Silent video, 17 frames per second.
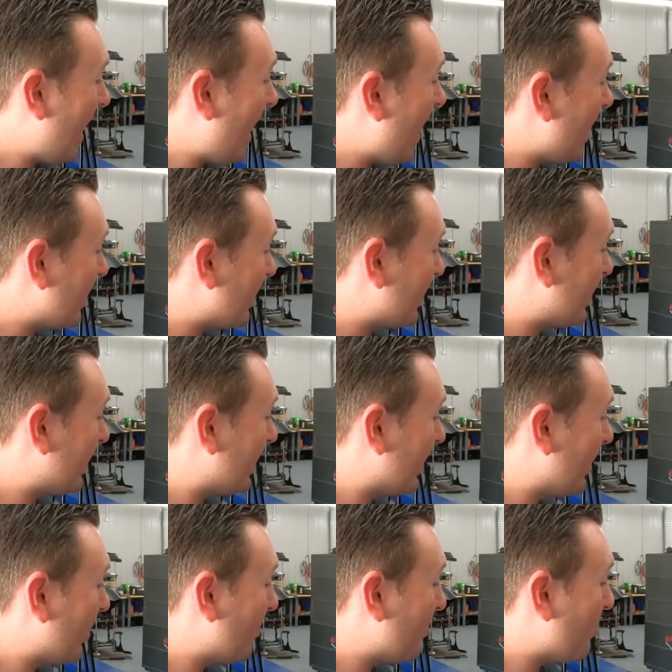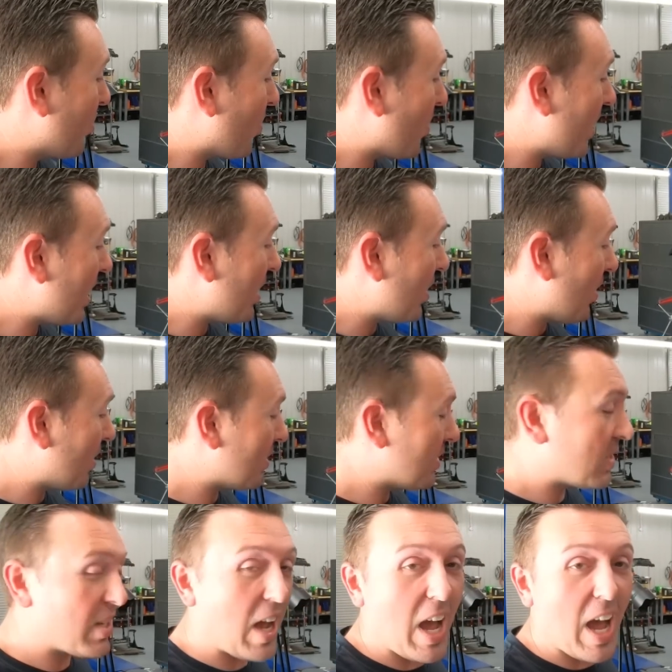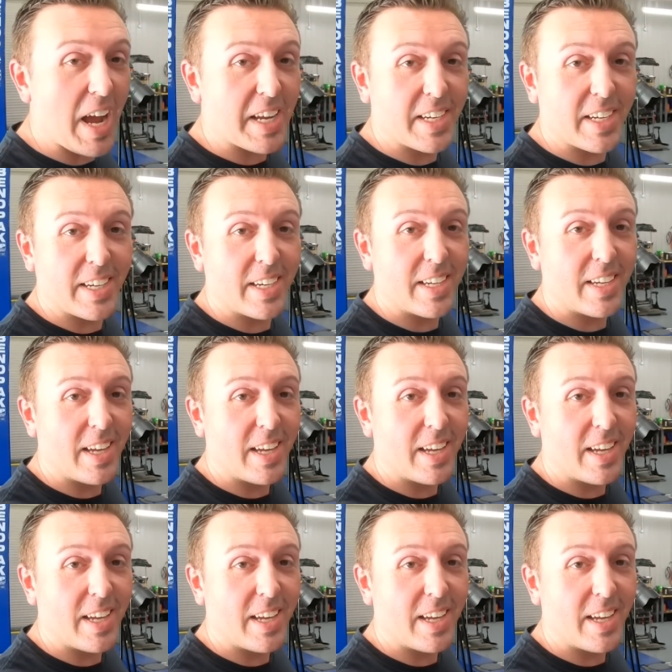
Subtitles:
It's pretty darn stock,